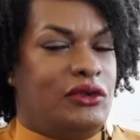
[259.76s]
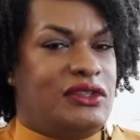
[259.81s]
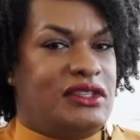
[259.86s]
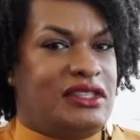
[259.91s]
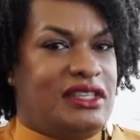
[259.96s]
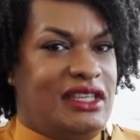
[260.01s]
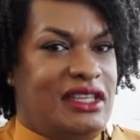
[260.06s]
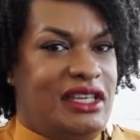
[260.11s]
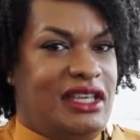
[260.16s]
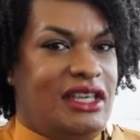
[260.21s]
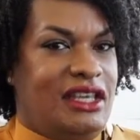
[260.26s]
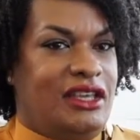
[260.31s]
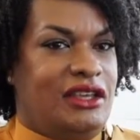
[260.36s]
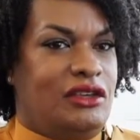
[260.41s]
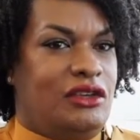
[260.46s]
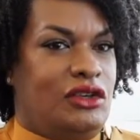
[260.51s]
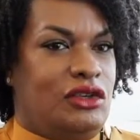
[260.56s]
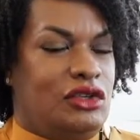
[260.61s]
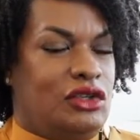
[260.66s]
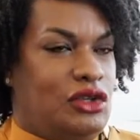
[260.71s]

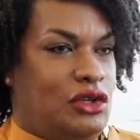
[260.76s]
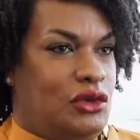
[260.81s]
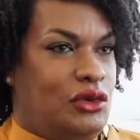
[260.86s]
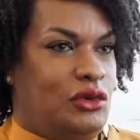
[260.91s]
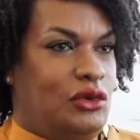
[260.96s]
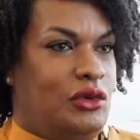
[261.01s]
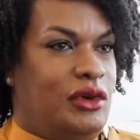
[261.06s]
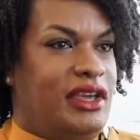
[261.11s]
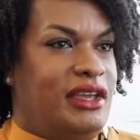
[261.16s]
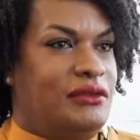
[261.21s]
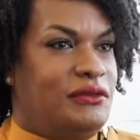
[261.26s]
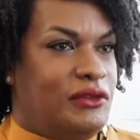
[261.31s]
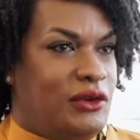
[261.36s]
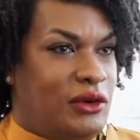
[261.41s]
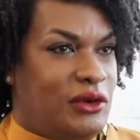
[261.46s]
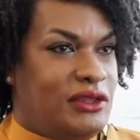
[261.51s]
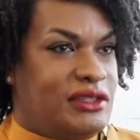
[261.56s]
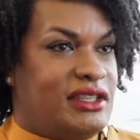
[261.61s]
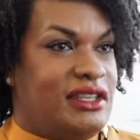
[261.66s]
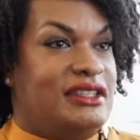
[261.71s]
seeing you in
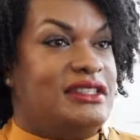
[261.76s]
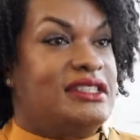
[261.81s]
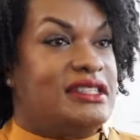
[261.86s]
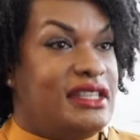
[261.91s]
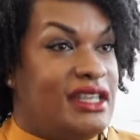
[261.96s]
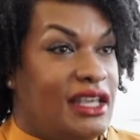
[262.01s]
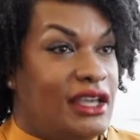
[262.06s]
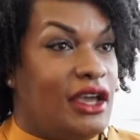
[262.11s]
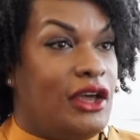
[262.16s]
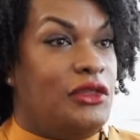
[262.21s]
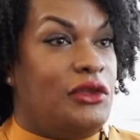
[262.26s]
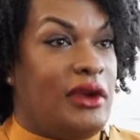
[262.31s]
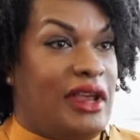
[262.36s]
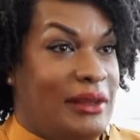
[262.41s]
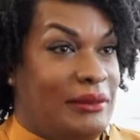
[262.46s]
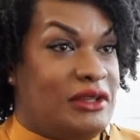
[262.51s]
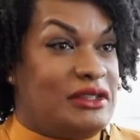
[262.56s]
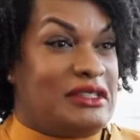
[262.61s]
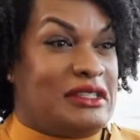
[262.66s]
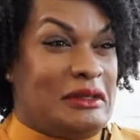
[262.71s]
Ferguson, seeing other
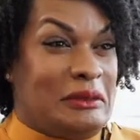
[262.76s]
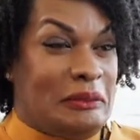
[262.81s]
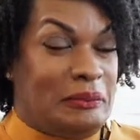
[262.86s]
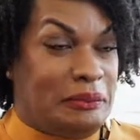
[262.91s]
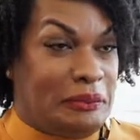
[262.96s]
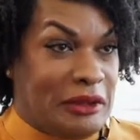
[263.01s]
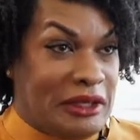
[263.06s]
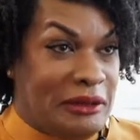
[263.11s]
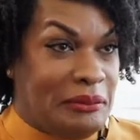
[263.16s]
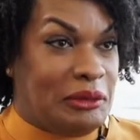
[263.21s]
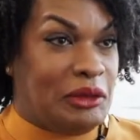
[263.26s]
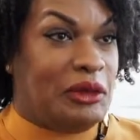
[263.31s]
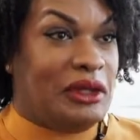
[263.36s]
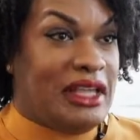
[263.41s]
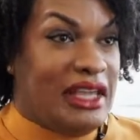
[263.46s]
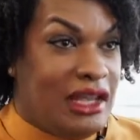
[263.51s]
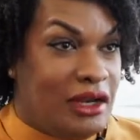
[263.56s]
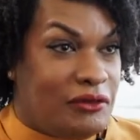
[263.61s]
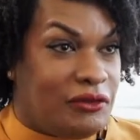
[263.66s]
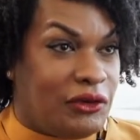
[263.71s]
Amnesty people
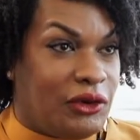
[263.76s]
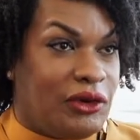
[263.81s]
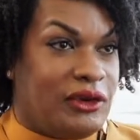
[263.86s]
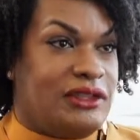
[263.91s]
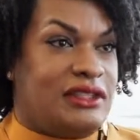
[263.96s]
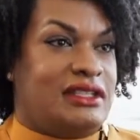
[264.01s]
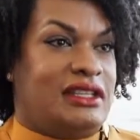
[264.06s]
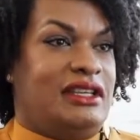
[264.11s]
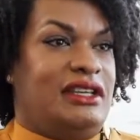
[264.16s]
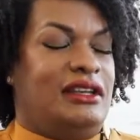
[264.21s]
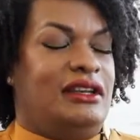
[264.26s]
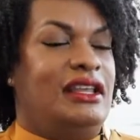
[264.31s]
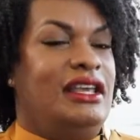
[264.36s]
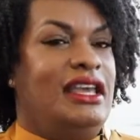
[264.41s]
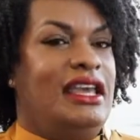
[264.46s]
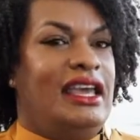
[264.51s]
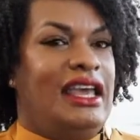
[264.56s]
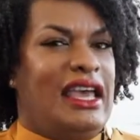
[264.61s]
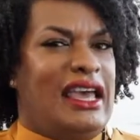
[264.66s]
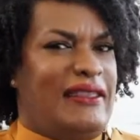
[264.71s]
in Ferguson,
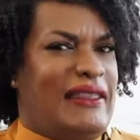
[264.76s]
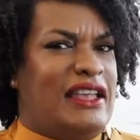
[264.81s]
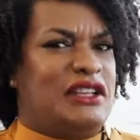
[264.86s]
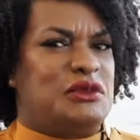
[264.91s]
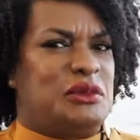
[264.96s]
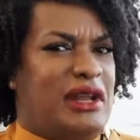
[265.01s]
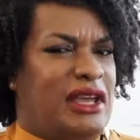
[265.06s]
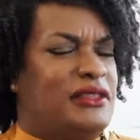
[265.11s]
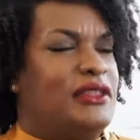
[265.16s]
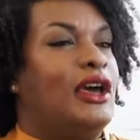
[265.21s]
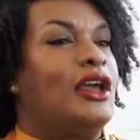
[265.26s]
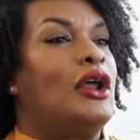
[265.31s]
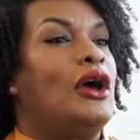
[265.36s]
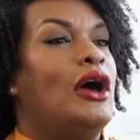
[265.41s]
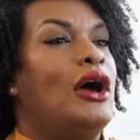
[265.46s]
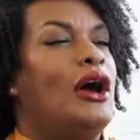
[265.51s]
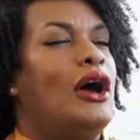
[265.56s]
and that's when I thought,